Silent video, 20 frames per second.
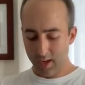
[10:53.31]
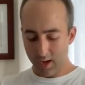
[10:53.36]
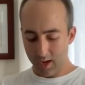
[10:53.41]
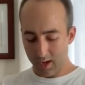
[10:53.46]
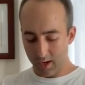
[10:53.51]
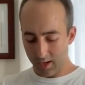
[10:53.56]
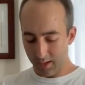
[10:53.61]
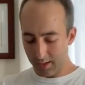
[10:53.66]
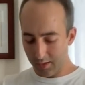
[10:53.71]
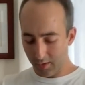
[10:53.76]

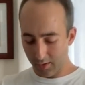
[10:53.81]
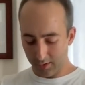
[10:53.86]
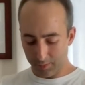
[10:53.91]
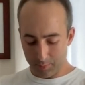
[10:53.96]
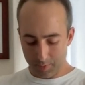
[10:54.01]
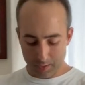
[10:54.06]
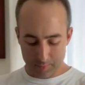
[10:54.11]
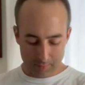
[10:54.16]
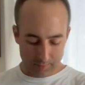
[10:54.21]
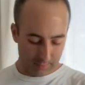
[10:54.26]
US
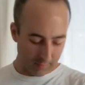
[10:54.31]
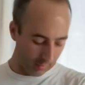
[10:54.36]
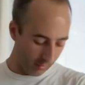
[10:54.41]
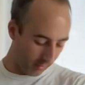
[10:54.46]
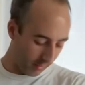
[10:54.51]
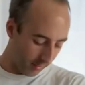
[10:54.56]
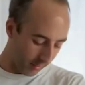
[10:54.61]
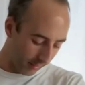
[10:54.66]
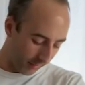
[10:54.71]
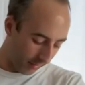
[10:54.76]
made
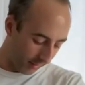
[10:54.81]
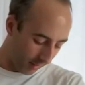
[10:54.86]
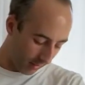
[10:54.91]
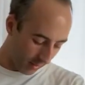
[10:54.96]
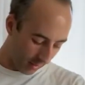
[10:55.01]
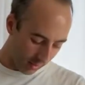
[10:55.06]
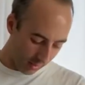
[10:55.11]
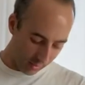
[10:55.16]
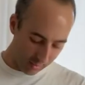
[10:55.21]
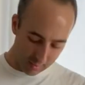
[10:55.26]
materials,
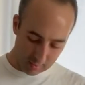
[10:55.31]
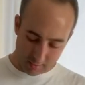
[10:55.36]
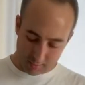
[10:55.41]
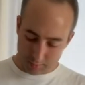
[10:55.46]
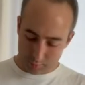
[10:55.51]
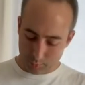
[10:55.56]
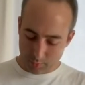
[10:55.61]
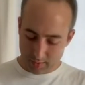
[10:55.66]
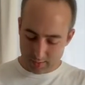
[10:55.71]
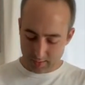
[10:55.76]

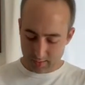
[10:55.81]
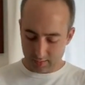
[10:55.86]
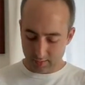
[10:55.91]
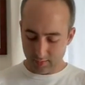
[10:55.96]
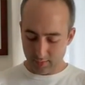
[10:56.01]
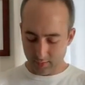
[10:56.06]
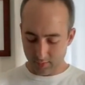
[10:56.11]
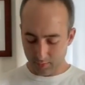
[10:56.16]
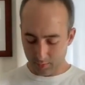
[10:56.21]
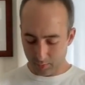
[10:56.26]
and we think
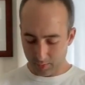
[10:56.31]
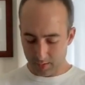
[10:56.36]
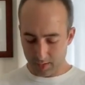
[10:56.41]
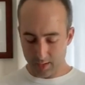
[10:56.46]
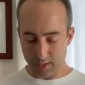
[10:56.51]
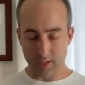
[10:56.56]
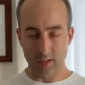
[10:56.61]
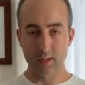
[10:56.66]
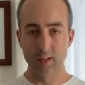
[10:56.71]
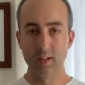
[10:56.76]
this is a
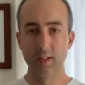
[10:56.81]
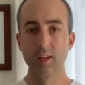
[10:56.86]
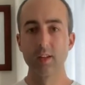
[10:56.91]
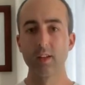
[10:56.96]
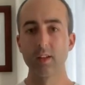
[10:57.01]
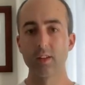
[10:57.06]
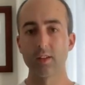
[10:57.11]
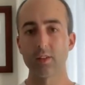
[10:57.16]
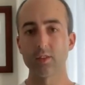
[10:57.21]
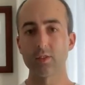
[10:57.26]
really
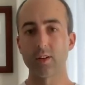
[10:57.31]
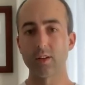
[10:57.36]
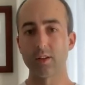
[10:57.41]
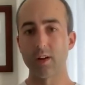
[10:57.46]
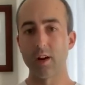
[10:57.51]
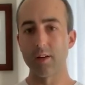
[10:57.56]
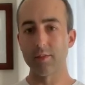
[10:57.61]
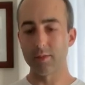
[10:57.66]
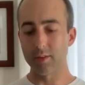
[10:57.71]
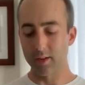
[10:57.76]
strong
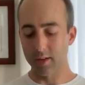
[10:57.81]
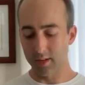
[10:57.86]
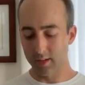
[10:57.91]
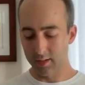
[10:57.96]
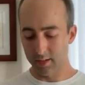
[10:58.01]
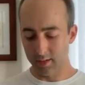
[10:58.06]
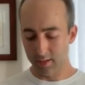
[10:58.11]
offering.